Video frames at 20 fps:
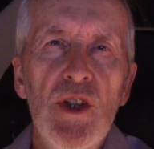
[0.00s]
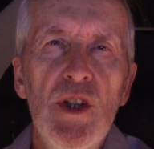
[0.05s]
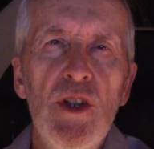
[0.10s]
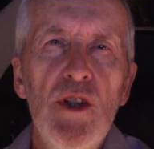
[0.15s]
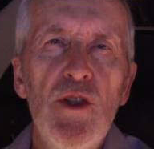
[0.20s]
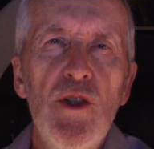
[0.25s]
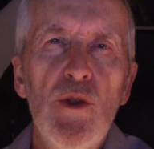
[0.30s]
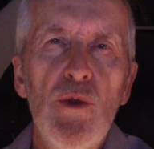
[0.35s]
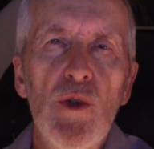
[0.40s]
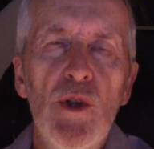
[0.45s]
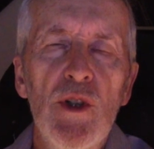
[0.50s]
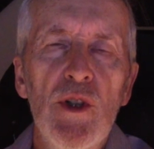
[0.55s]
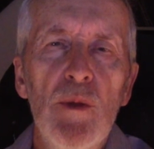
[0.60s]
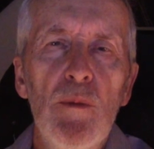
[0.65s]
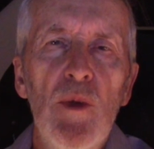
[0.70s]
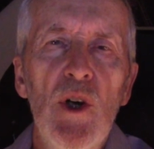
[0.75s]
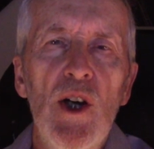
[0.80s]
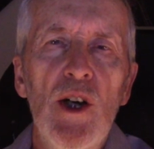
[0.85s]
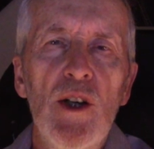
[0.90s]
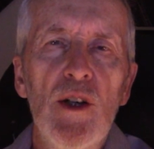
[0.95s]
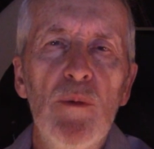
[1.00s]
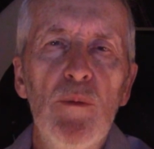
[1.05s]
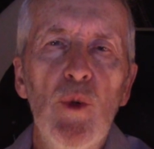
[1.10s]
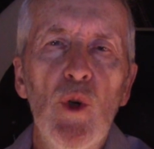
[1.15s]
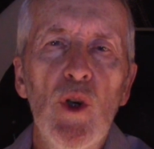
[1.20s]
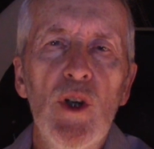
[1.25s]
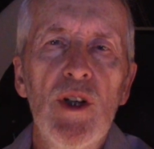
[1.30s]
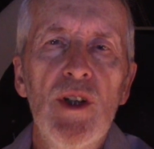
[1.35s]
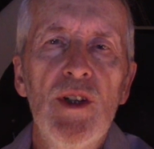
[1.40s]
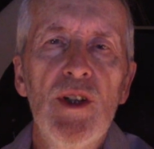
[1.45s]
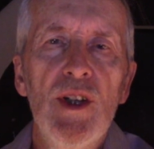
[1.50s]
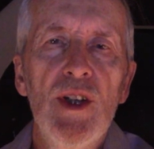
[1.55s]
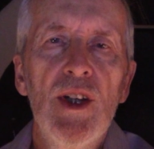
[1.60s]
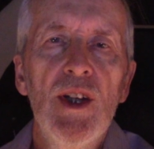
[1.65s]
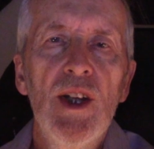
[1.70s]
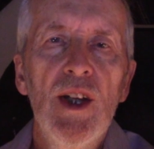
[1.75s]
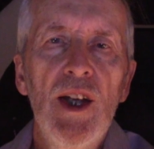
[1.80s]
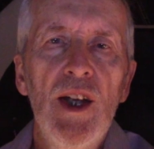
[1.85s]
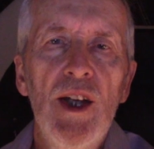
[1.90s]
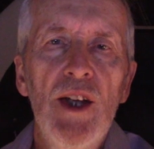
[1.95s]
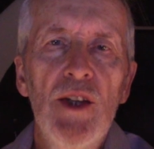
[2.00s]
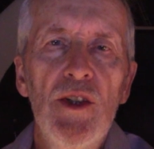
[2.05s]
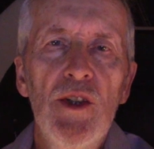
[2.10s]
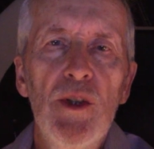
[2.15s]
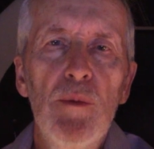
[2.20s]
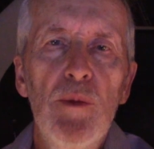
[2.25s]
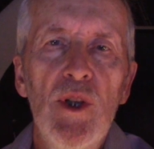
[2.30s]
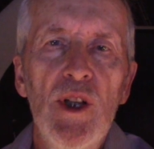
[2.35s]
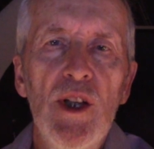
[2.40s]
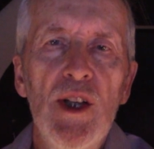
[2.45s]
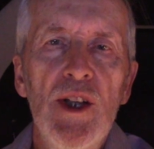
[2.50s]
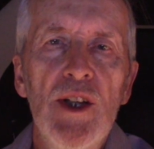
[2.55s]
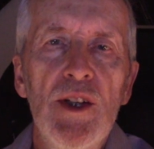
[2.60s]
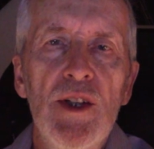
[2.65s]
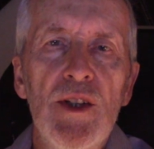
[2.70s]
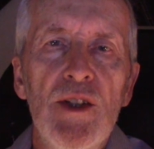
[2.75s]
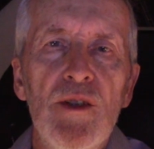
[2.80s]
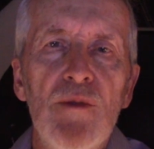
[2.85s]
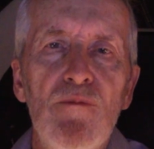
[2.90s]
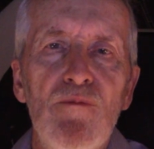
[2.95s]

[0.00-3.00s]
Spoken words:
easier on the pocketbook and the planet.